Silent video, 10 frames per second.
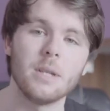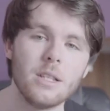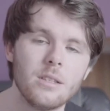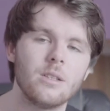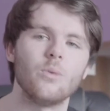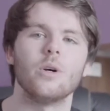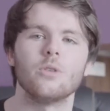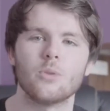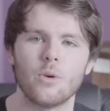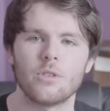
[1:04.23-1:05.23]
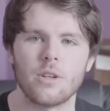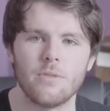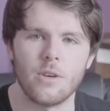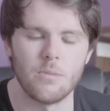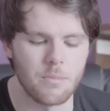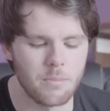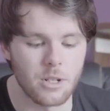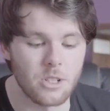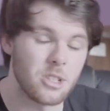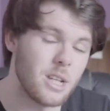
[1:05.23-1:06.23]
been whilst watching a film, but
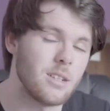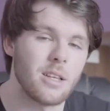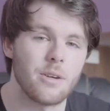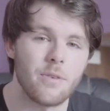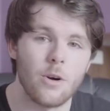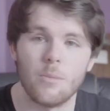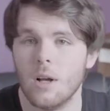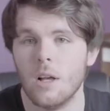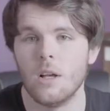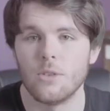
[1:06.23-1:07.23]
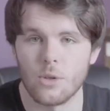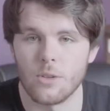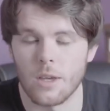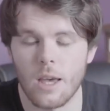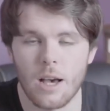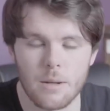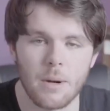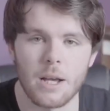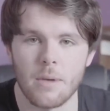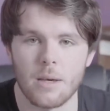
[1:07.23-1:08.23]
it's certainly a film to date and
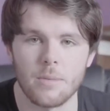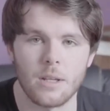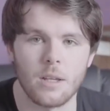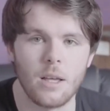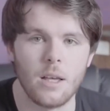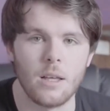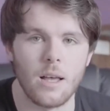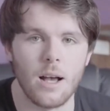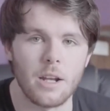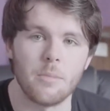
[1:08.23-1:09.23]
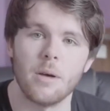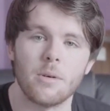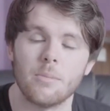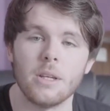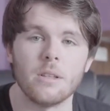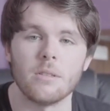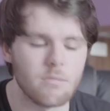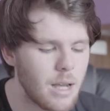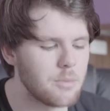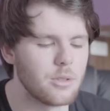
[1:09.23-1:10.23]
by memory that I remember being
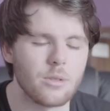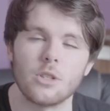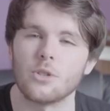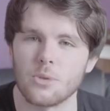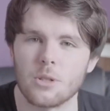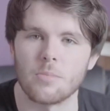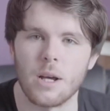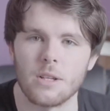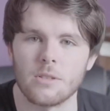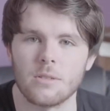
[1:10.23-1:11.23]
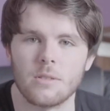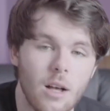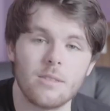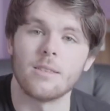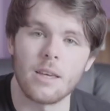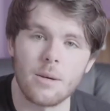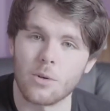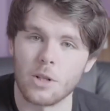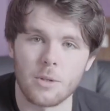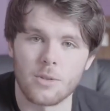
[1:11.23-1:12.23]
absolutely so surprising. And today we're
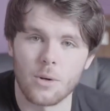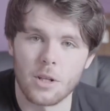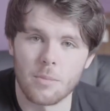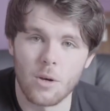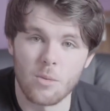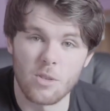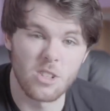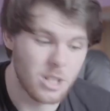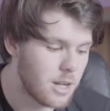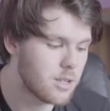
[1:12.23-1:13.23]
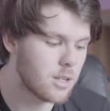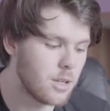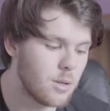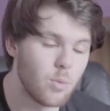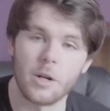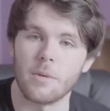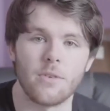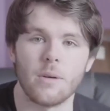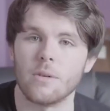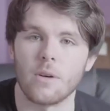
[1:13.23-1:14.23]
going to be talking about, which is actually one of my
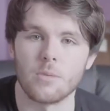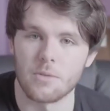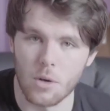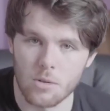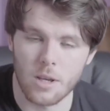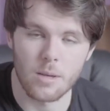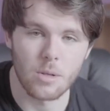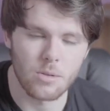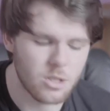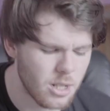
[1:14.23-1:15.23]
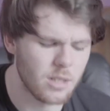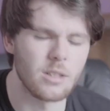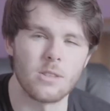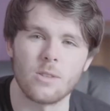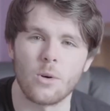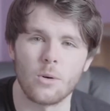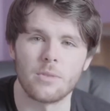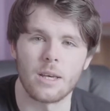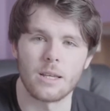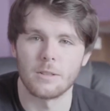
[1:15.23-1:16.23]
favourite films of all time now, certainly in the top
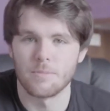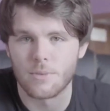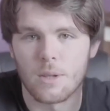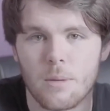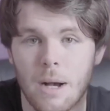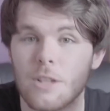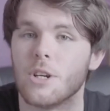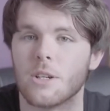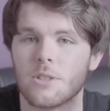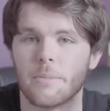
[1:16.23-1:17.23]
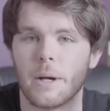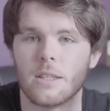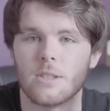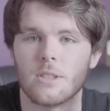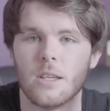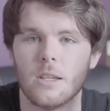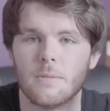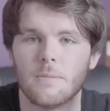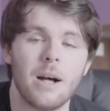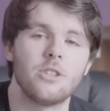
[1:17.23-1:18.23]
10, Manchester by the Sea.
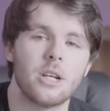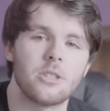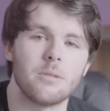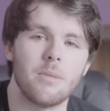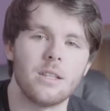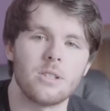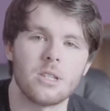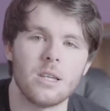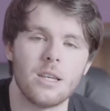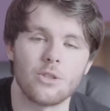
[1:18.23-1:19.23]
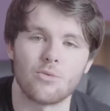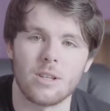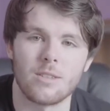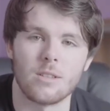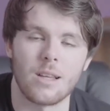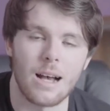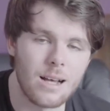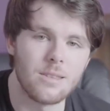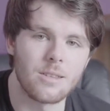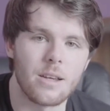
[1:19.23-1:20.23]
Manchester by the Sea is written
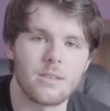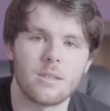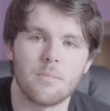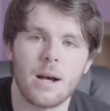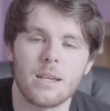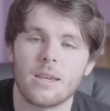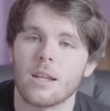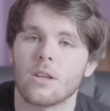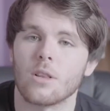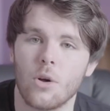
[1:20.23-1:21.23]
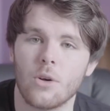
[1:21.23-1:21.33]
and directed by Kenneth